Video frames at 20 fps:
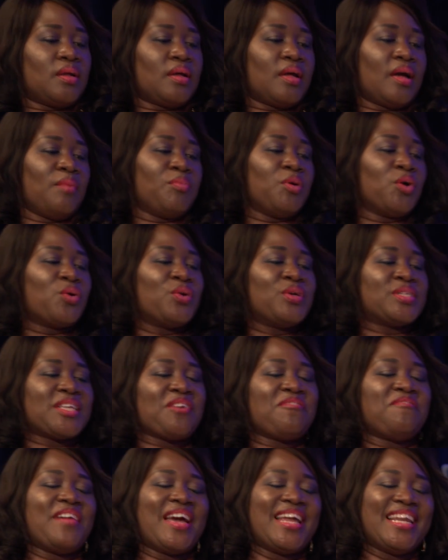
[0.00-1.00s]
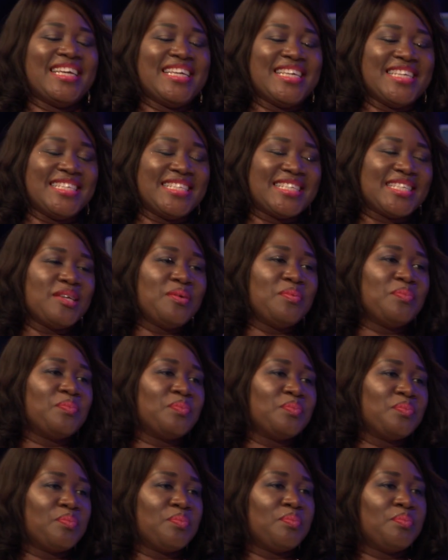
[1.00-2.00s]
I'm not going to say fairly easy,
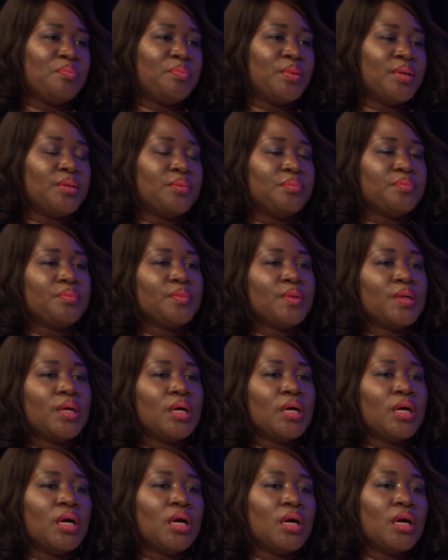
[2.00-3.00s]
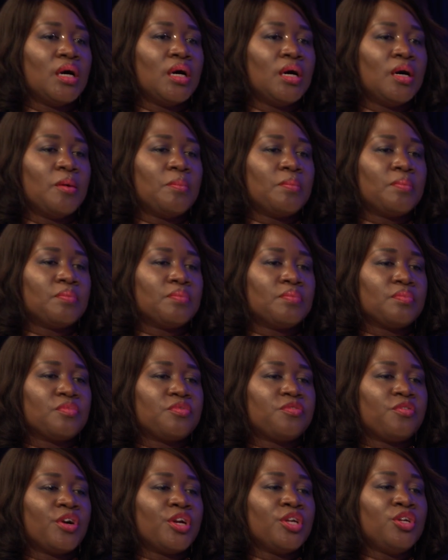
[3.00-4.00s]
but um,
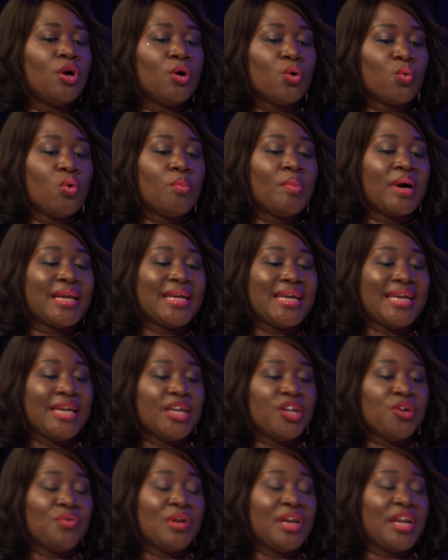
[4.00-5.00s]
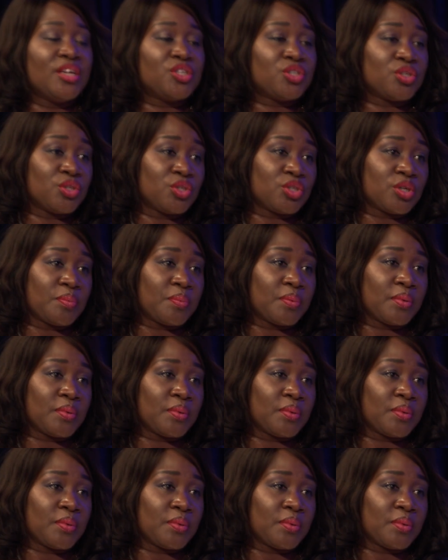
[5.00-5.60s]
for a young woman in a relationship,